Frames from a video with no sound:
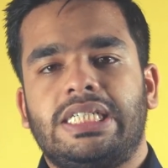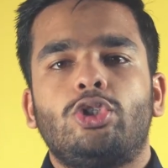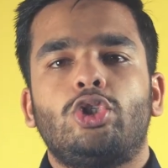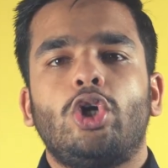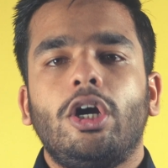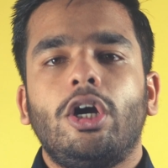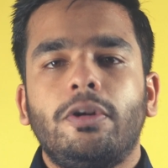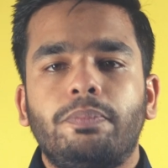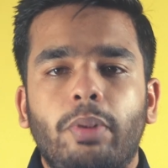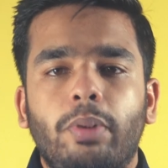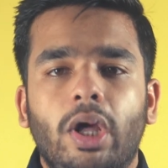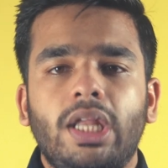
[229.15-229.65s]

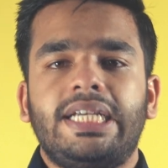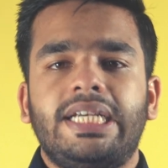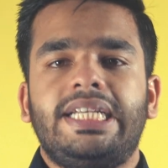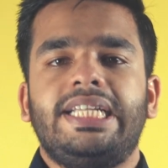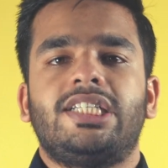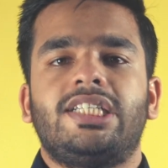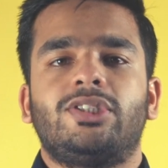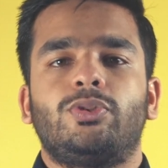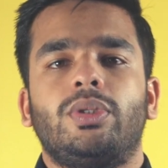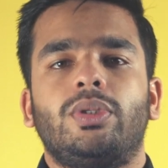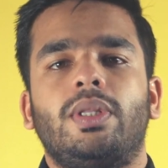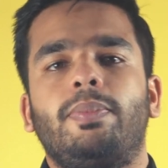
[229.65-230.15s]
Talk
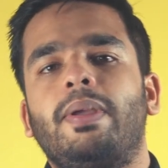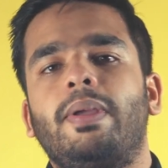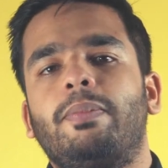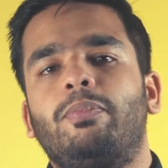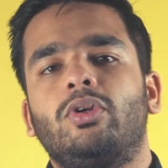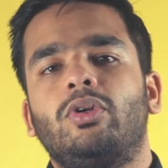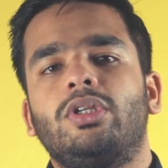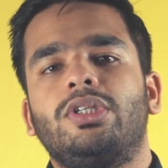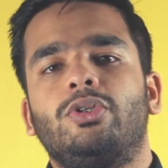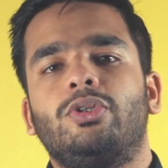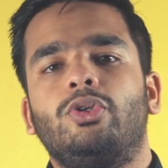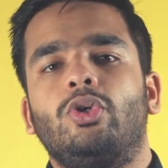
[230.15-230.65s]
politics with
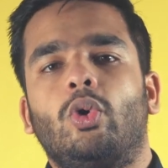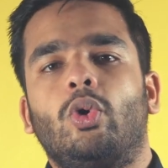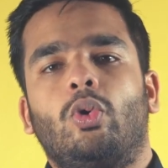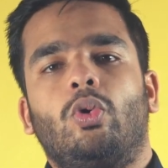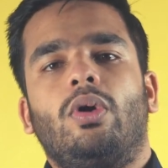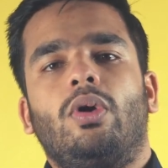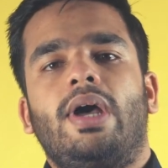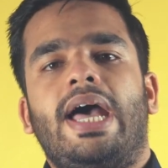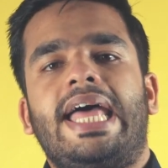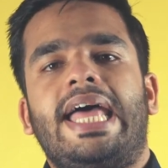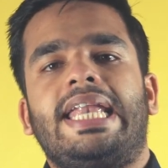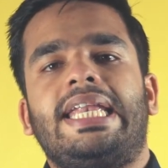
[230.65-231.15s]
people you
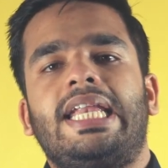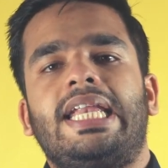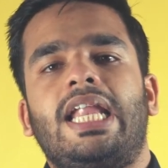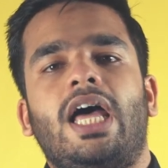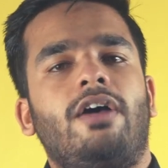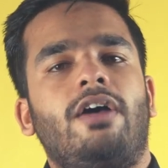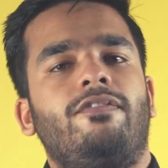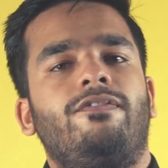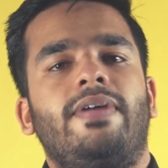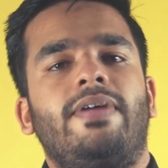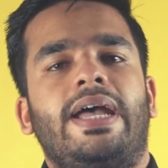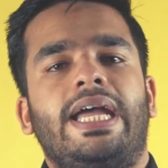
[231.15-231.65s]
know and
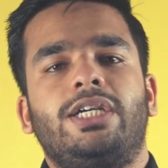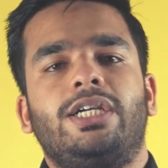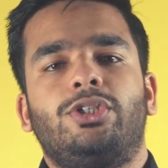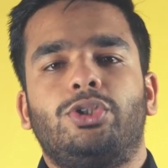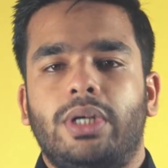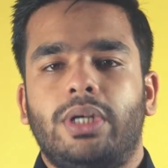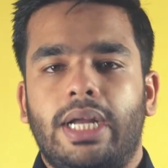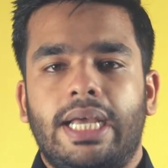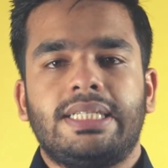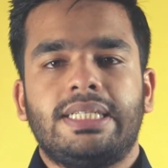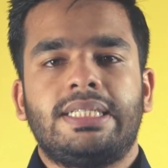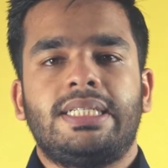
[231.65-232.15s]
love and
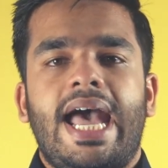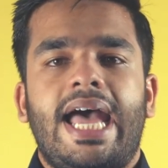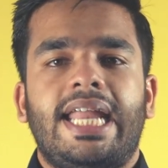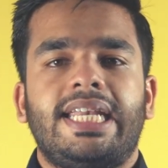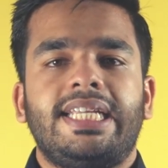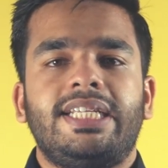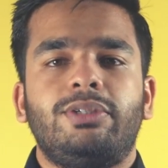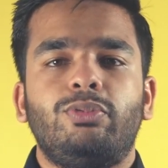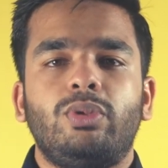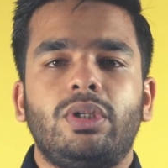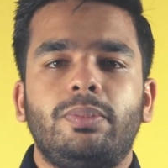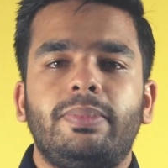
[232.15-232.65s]
trust, and
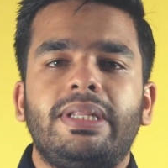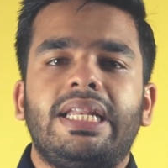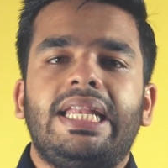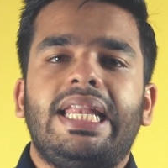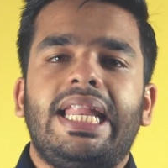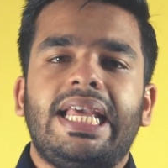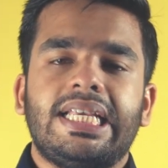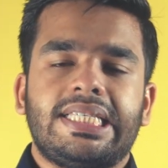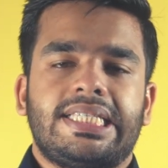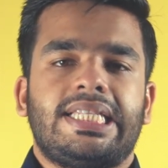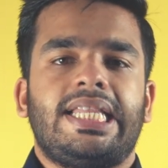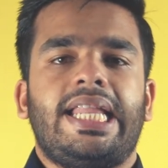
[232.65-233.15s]
you will be
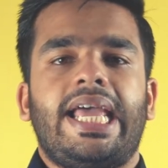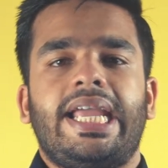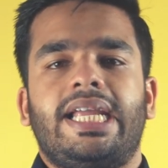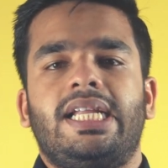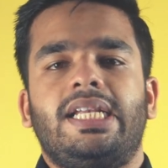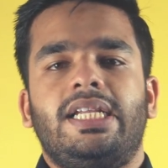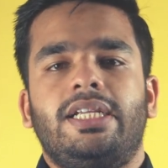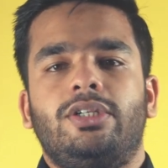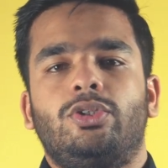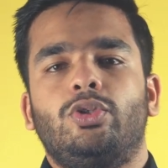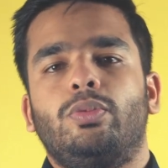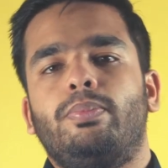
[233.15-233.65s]
less
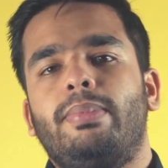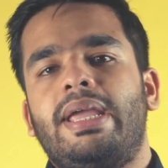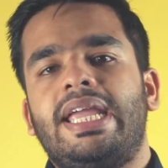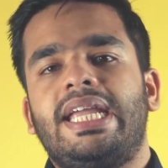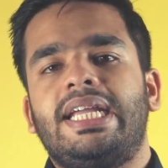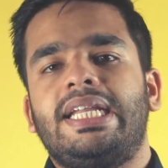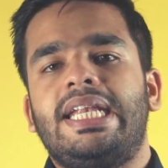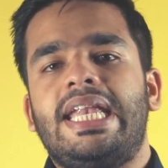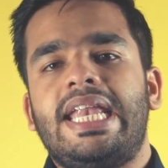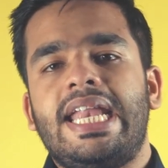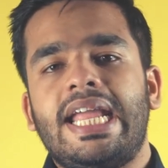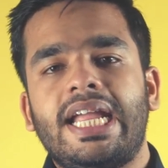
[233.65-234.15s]
likely to make
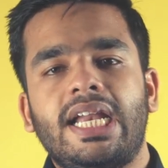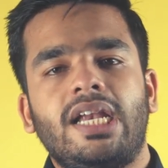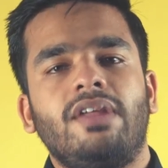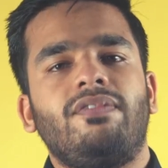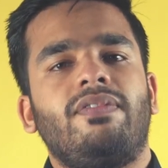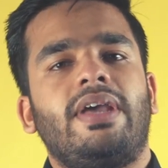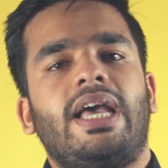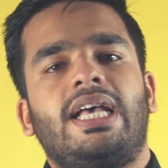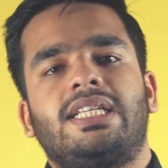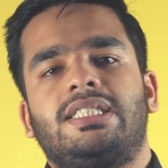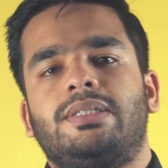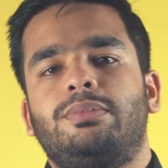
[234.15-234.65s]
negative
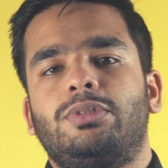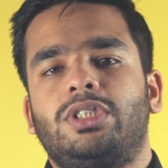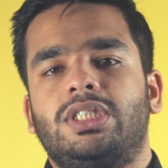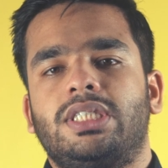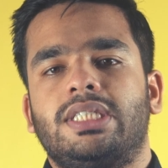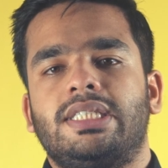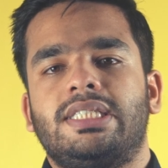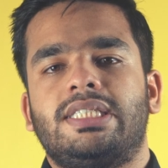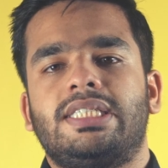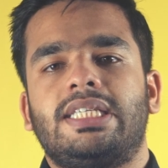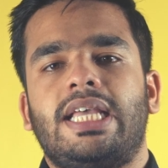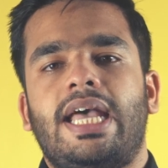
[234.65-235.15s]

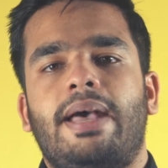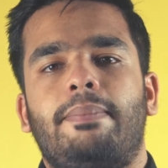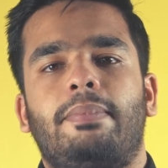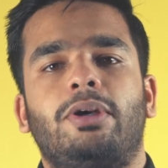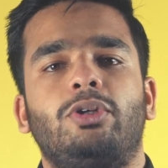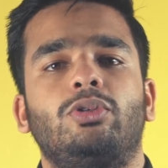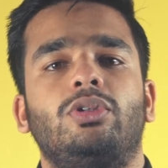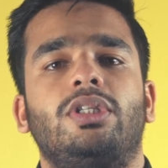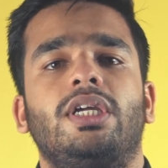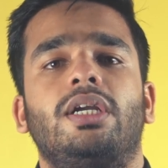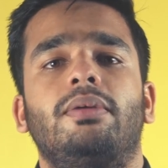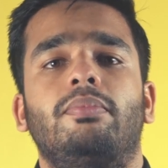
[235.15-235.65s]
assumptions
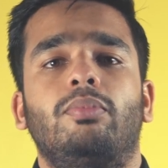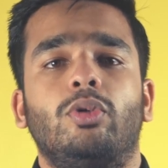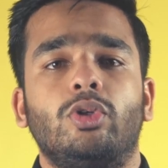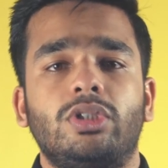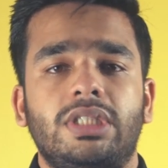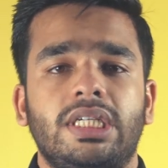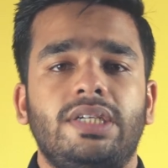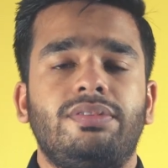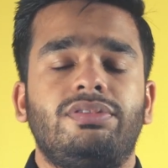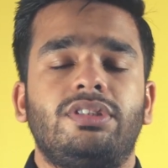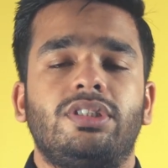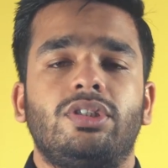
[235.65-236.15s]
about their
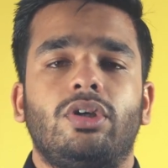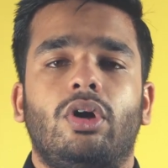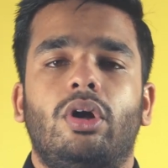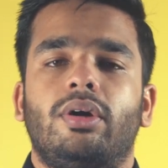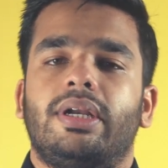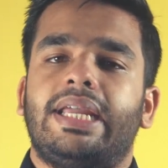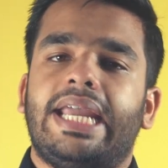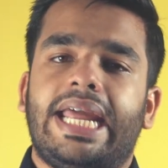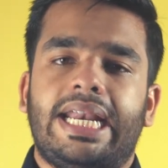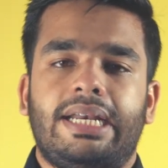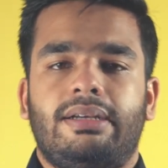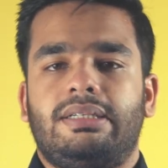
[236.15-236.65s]
motives or
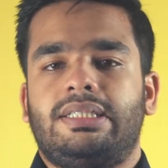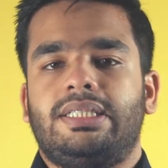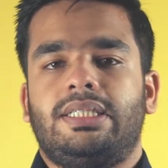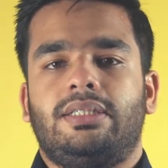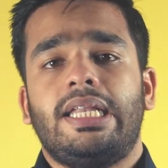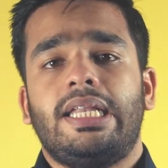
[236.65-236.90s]
character.